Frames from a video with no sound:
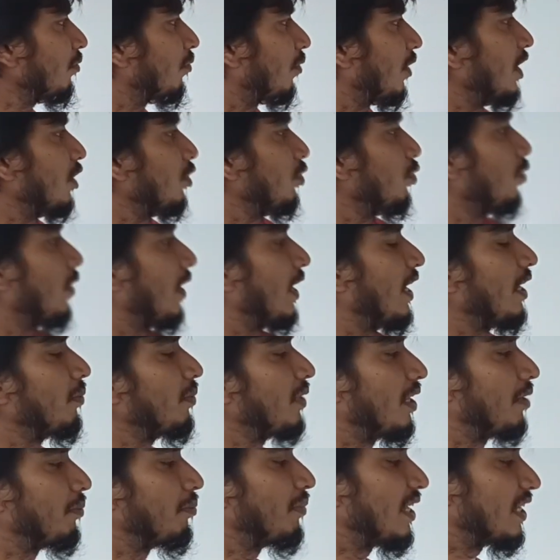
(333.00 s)
want to have
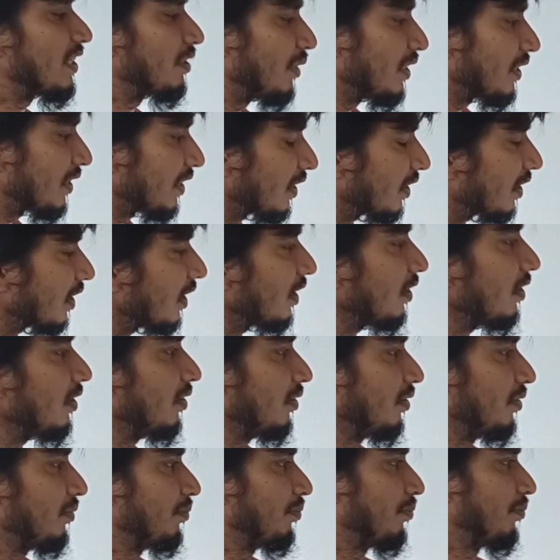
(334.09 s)
a mathematical
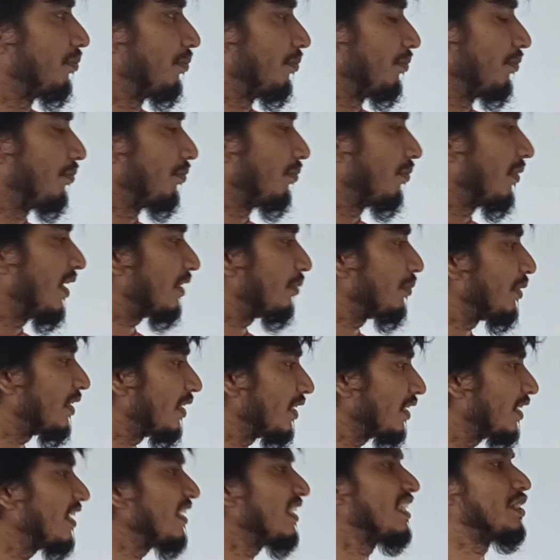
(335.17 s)

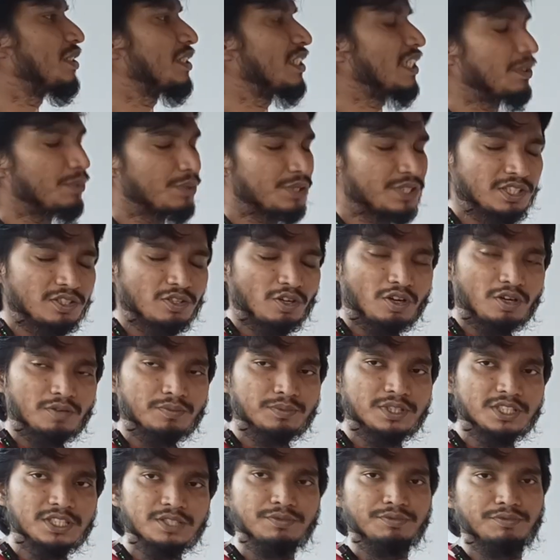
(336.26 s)
description
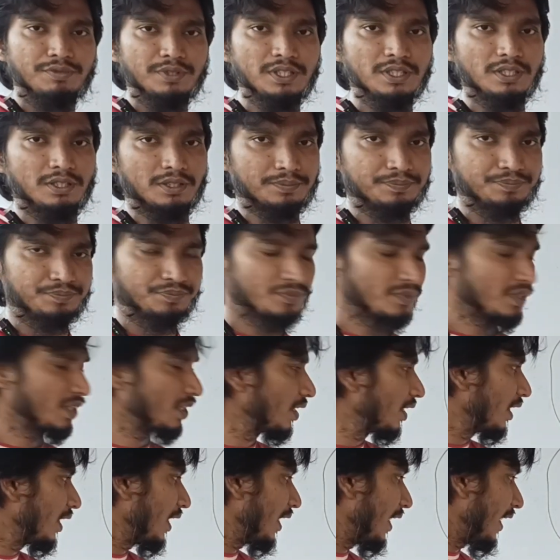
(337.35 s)
of this field,
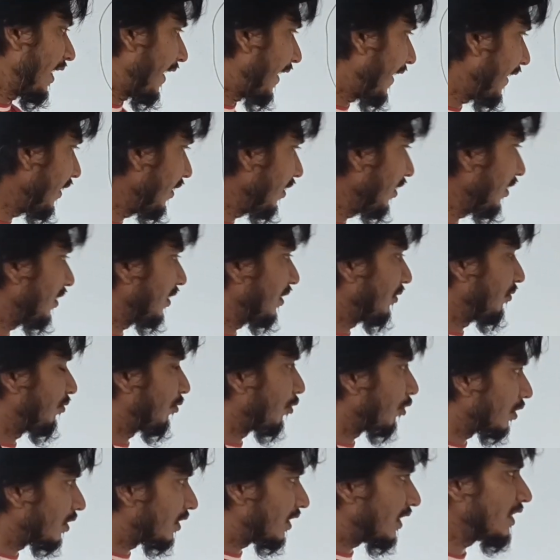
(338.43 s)
and
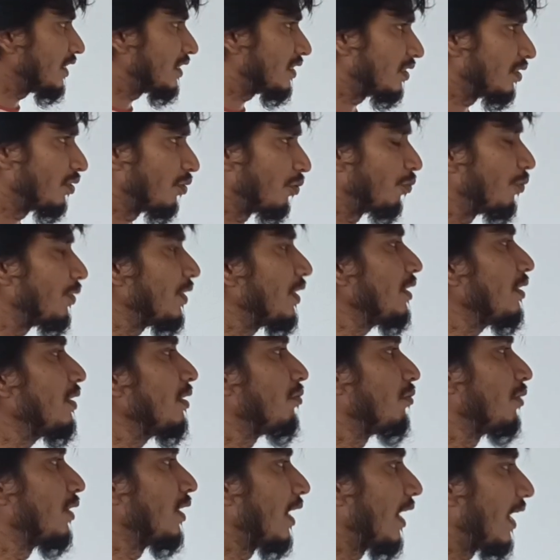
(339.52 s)
for this we
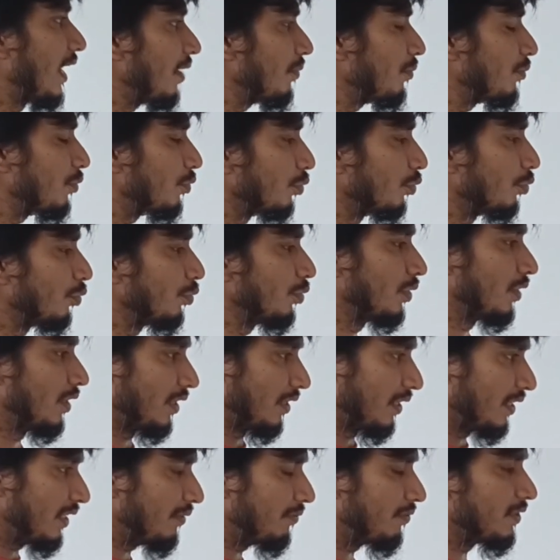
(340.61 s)
will have to
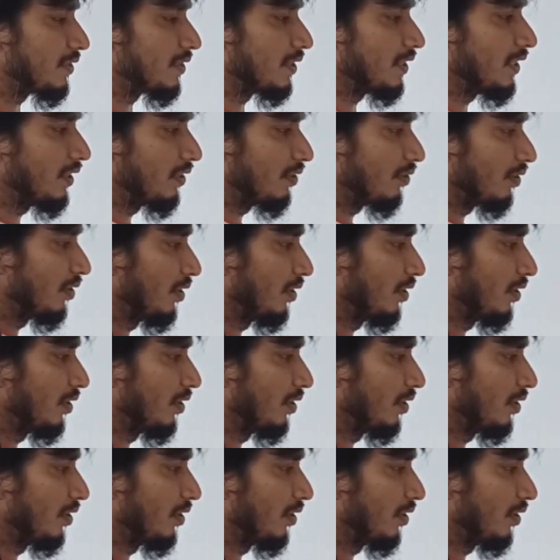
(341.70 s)
revisit